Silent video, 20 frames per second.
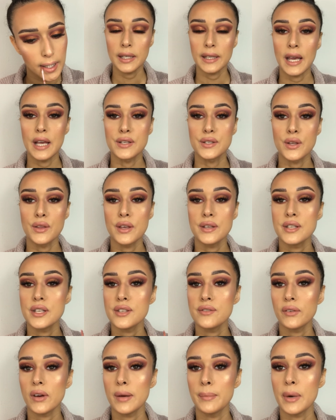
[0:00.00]
Yeah, so this
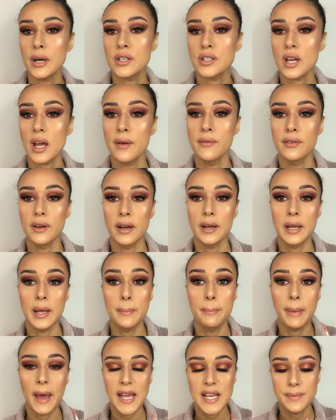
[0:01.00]
is very much a very
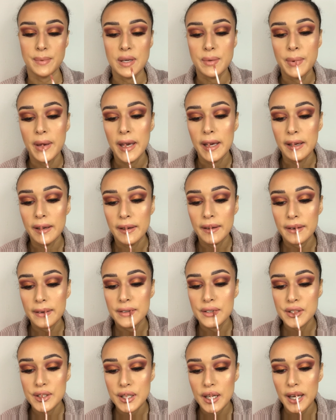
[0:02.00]
baby pink
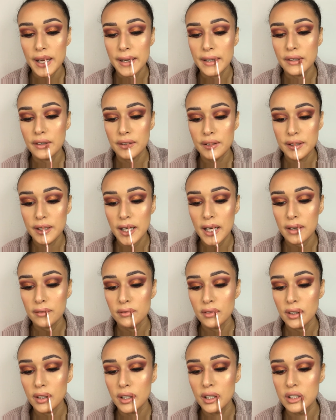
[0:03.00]
shade. On
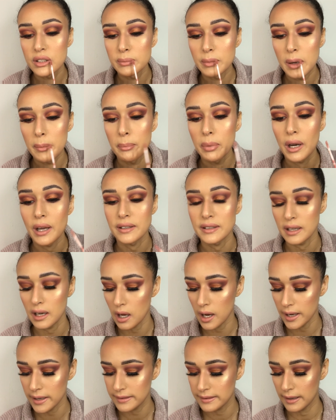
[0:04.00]
camera, because of my bloody
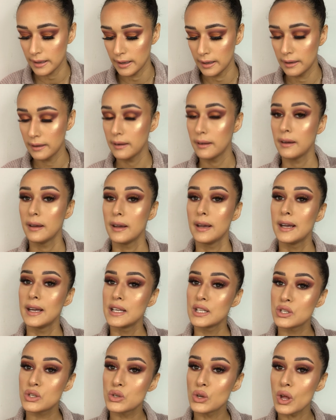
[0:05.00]
lighting,
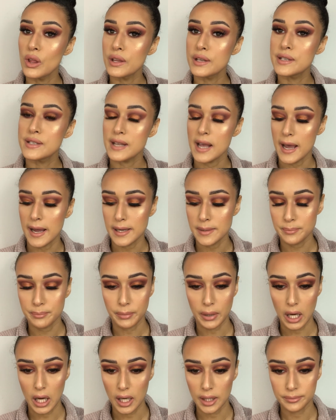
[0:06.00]
it's not the same,
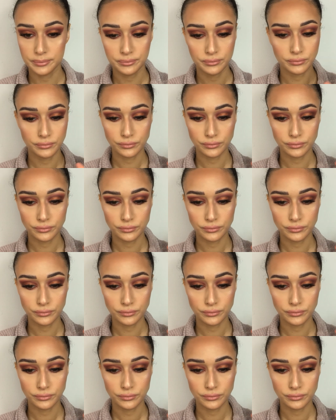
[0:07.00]
but